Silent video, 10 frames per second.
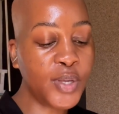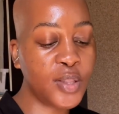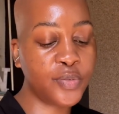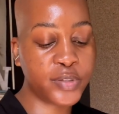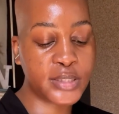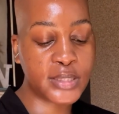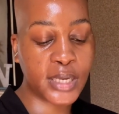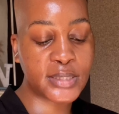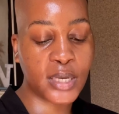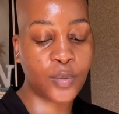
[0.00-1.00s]
The first
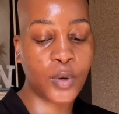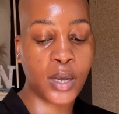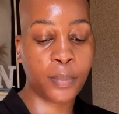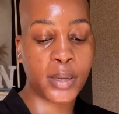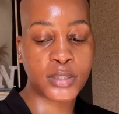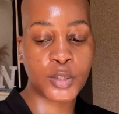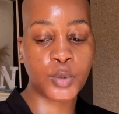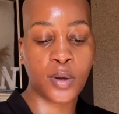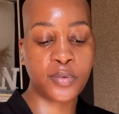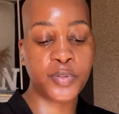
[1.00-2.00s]
night I woke up at
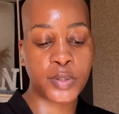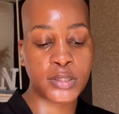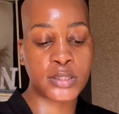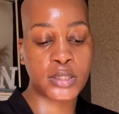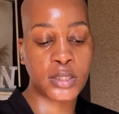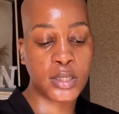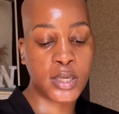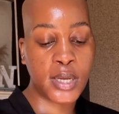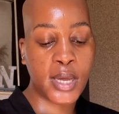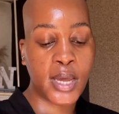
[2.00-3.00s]
12:30,
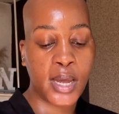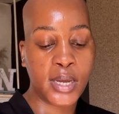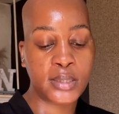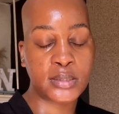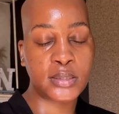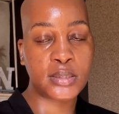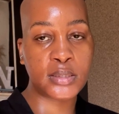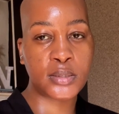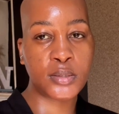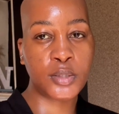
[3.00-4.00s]
and
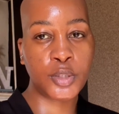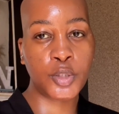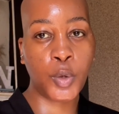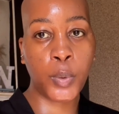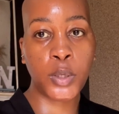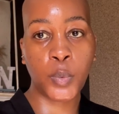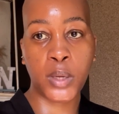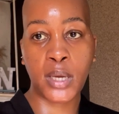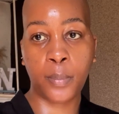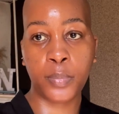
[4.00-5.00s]
you know when you
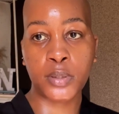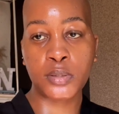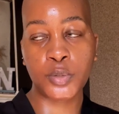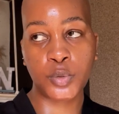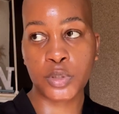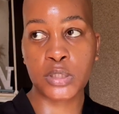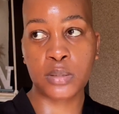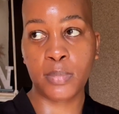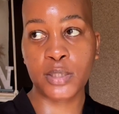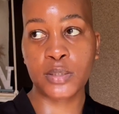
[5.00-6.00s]
wake up and you just
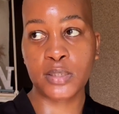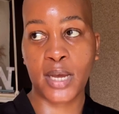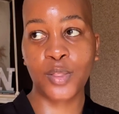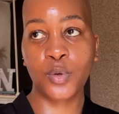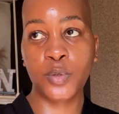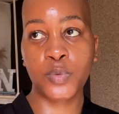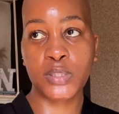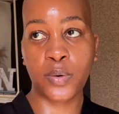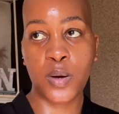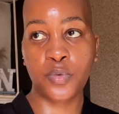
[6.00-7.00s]
imagine it, I thought it was
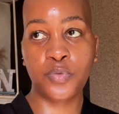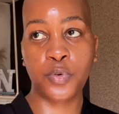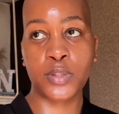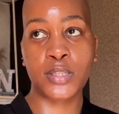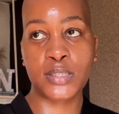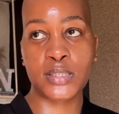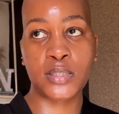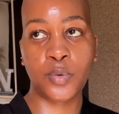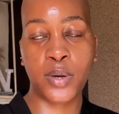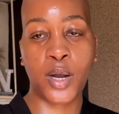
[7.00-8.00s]
around
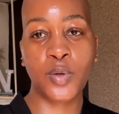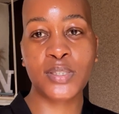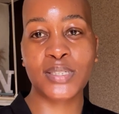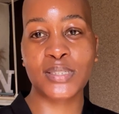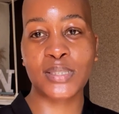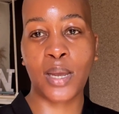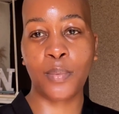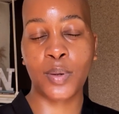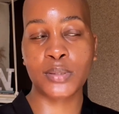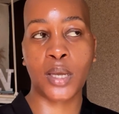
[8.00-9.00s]
4:30. When I looked at the time,
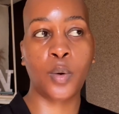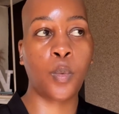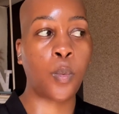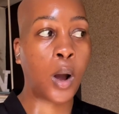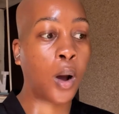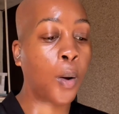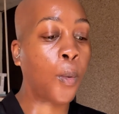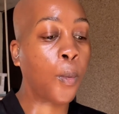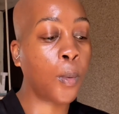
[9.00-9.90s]
I was like, wow.